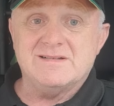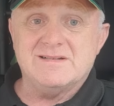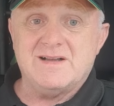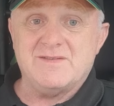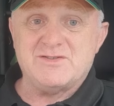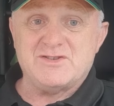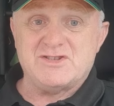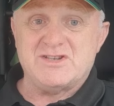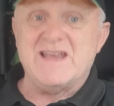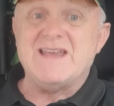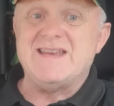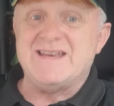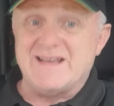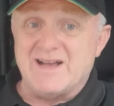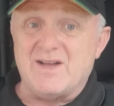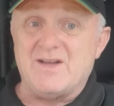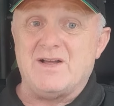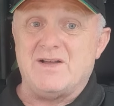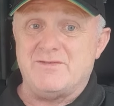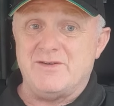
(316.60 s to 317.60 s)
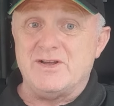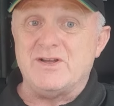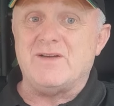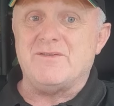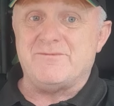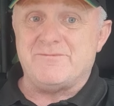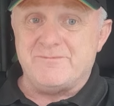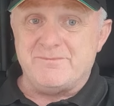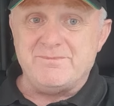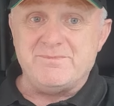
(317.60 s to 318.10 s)
I've seen
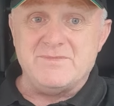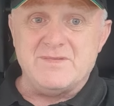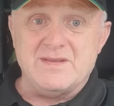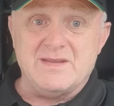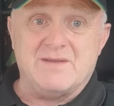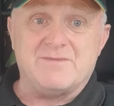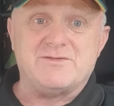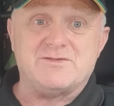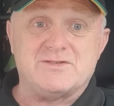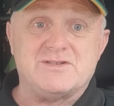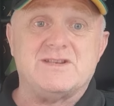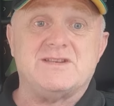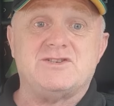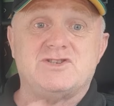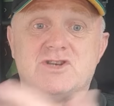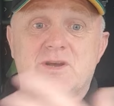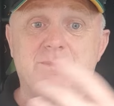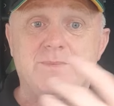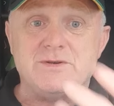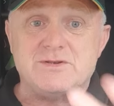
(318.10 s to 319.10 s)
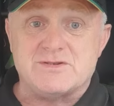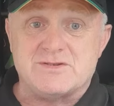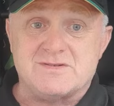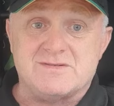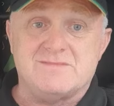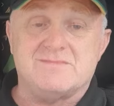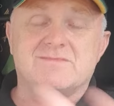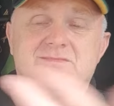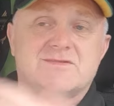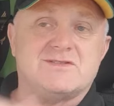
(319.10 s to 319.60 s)
it. Shippers
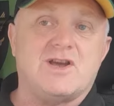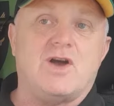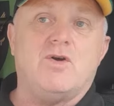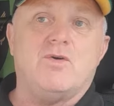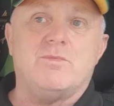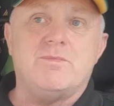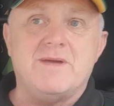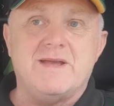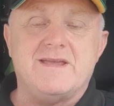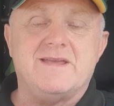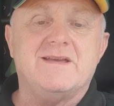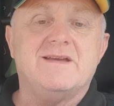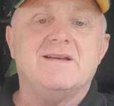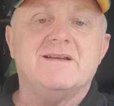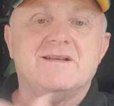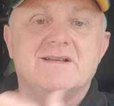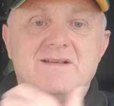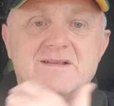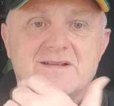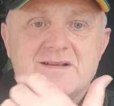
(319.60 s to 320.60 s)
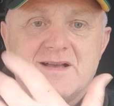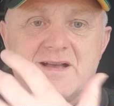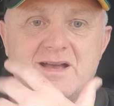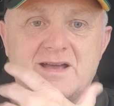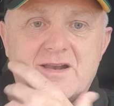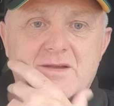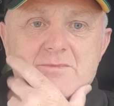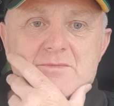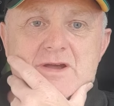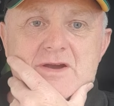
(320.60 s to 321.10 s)
told me,
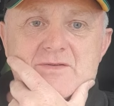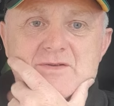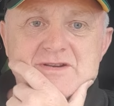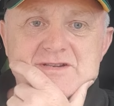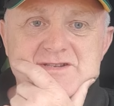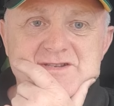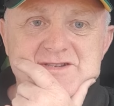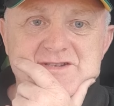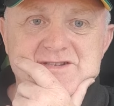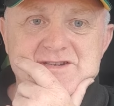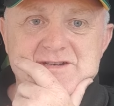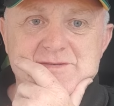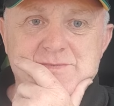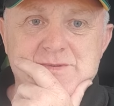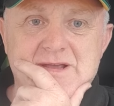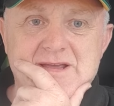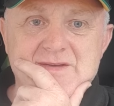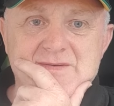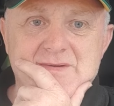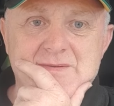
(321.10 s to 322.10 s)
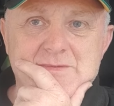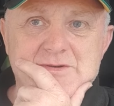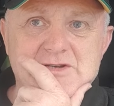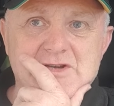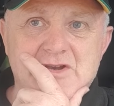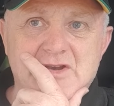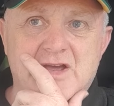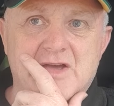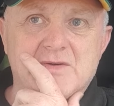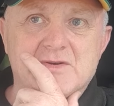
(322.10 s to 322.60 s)
and I've no reason to disbelieve him,
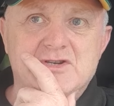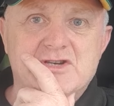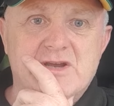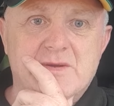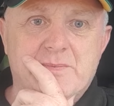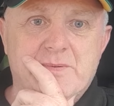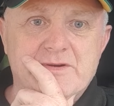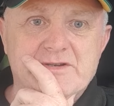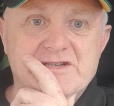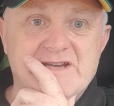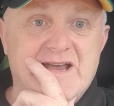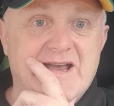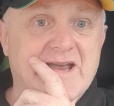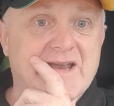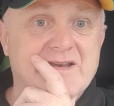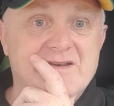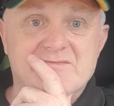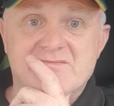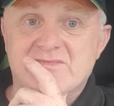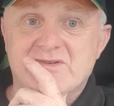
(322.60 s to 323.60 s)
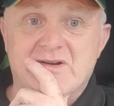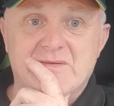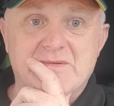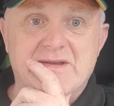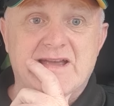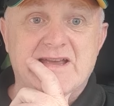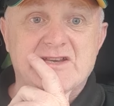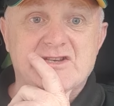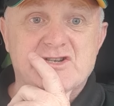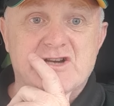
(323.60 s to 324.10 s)
because I know the shipper saying, I'm
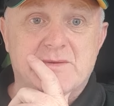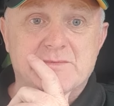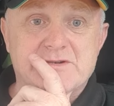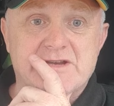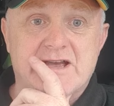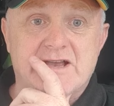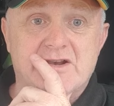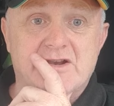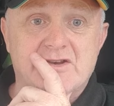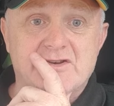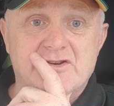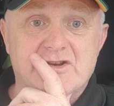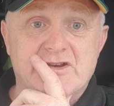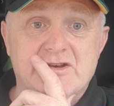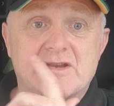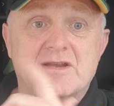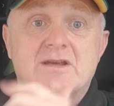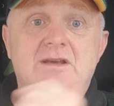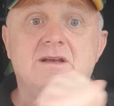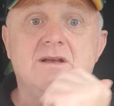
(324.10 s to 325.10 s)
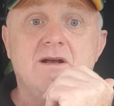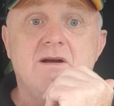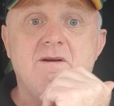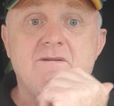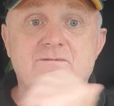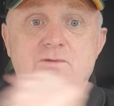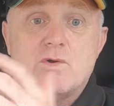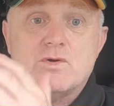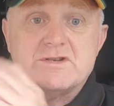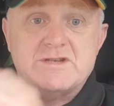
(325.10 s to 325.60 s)
getting jobs out of London,
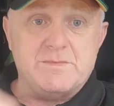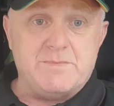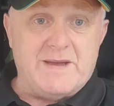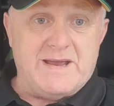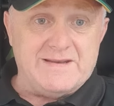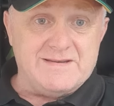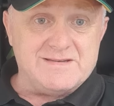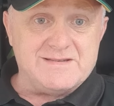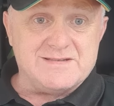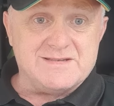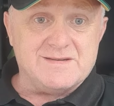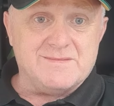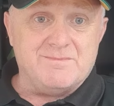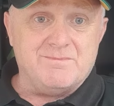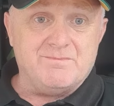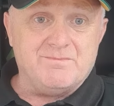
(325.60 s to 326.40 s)
40 pence